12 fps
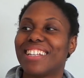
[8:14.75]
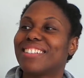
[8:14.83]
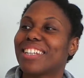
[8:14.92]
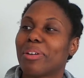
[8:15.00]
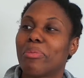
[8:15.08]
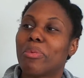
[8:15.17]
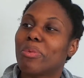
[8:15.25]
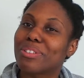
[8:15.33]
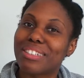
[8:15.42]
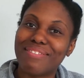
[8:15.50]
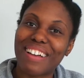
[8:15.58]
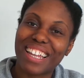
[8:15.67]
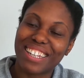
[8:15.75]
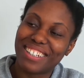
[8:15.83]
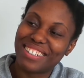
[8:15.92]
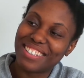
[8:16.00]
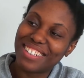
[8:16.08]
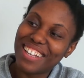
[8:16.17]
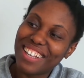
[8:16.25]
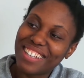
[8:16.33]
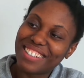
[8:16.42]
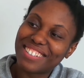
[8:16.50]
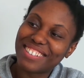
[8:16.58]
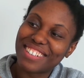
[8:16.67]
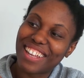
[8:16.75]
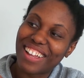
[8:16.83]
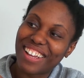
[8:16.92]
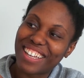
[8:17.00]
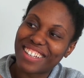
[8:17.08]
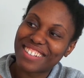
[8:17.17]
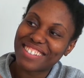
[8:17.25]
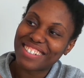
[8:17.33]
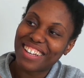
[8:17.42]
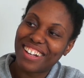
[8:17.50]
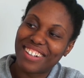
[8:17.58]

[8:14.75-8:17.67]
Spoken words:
It's a watermelon slice.